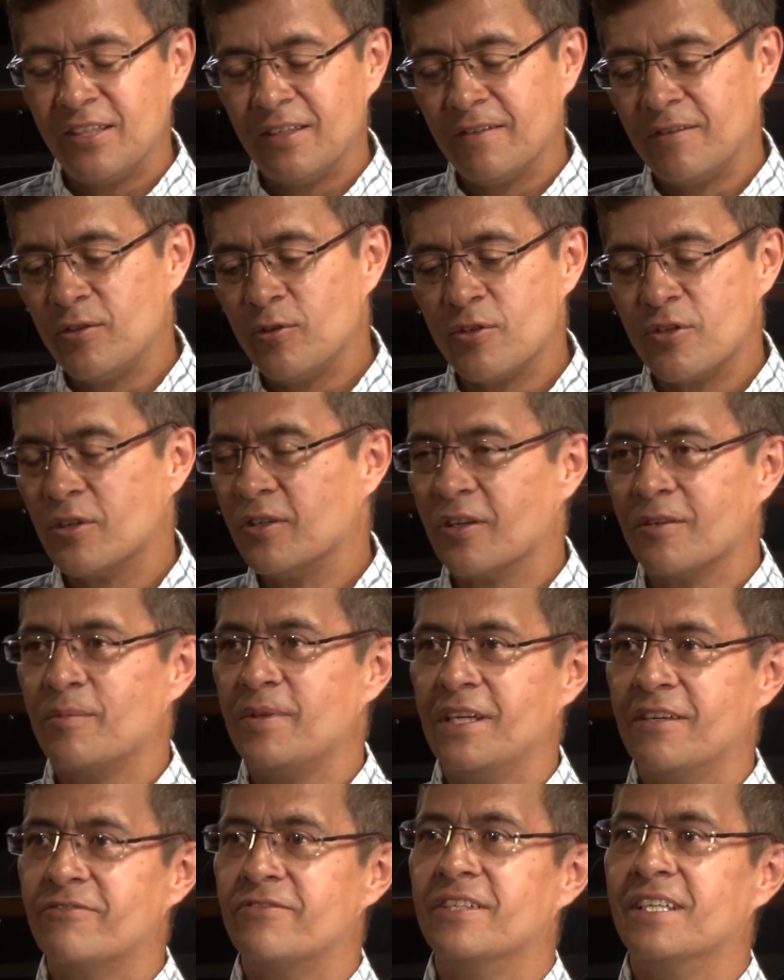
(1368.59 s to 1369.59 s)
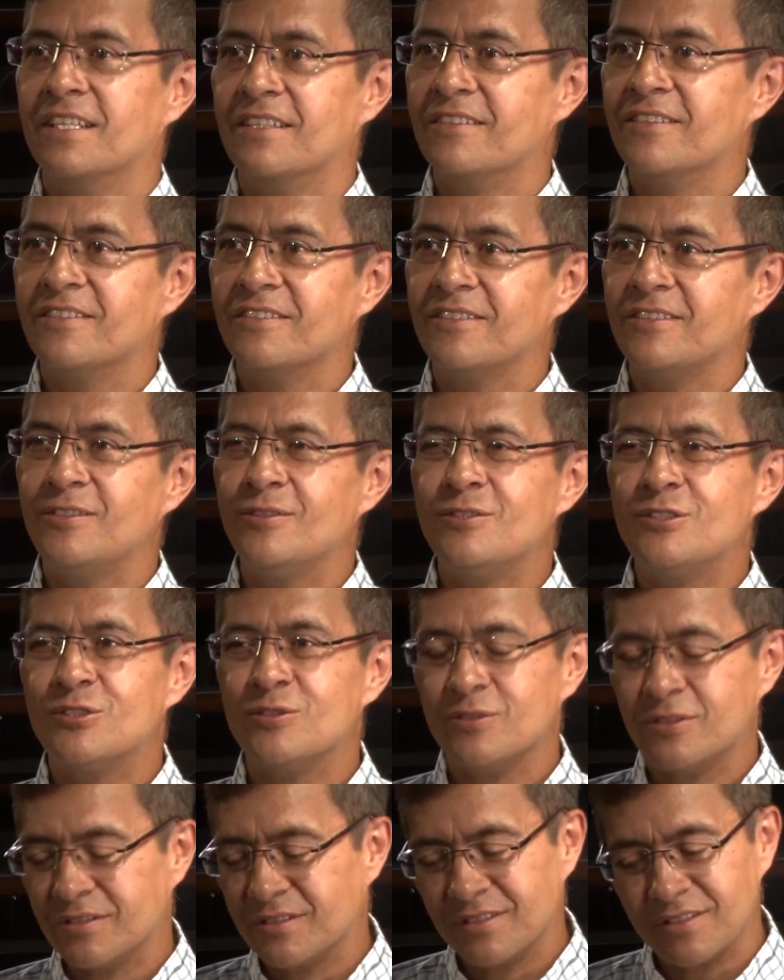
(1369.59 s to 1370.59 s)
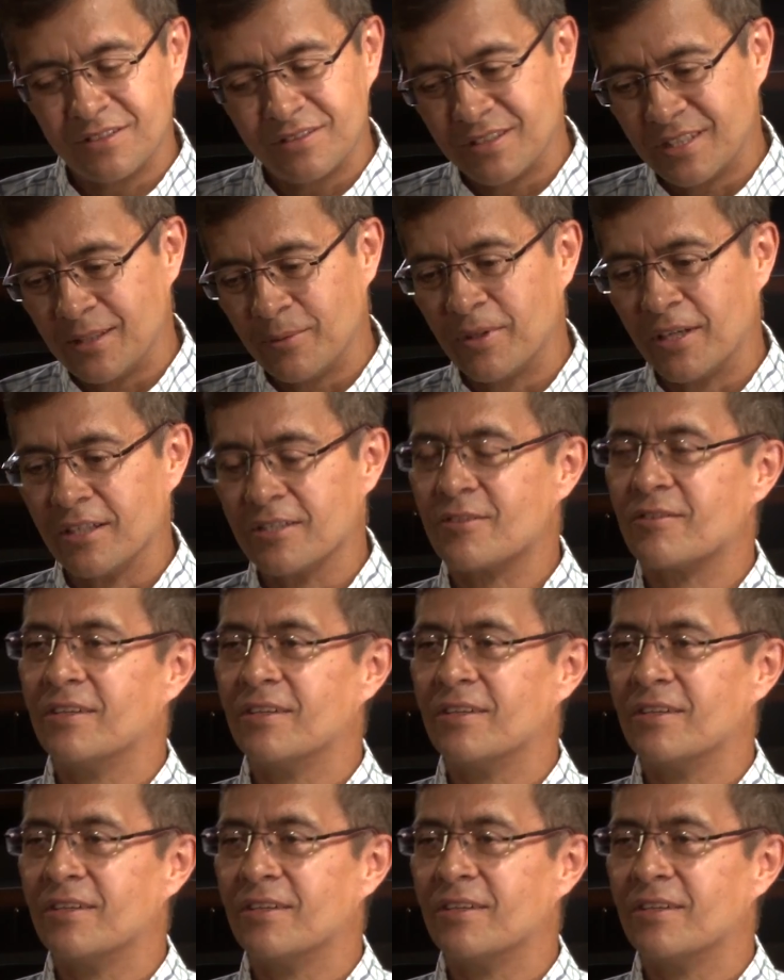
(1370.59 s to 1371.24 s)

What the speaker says: you should not be afraid. You should give it a